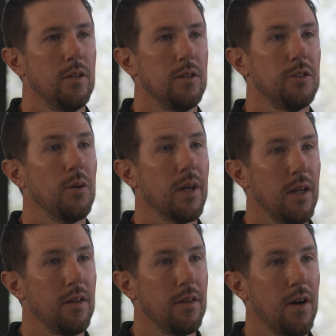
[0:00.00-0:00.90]
So
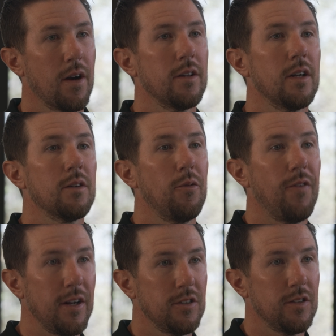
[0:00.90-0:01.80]
again, the architect
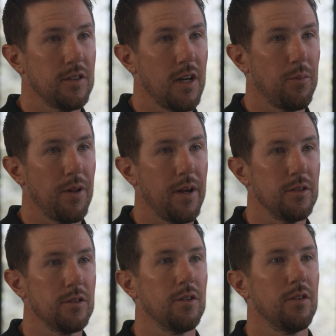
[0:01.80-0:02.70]
provides the site
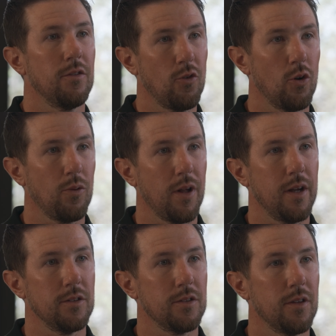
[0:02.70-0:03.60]
plans, the floor
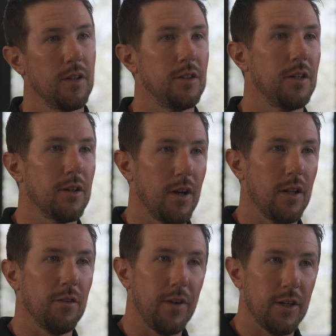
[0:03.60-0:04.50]
plans, the interior
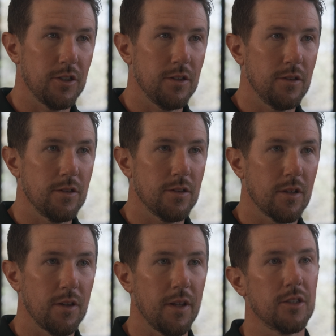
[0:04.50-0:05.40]
elevations,
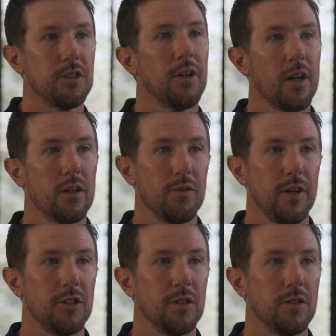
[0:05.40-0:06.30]
the exterior
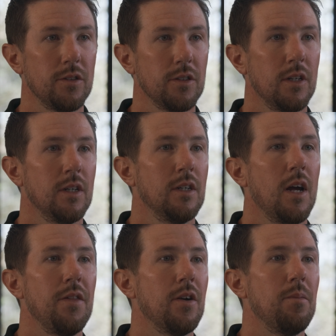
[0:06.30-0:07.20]
elevations,
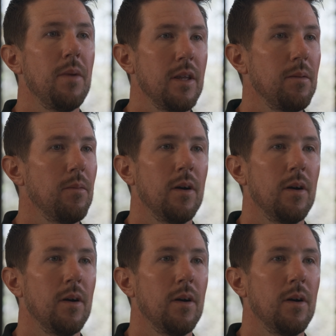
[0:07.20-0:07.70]
and there are many,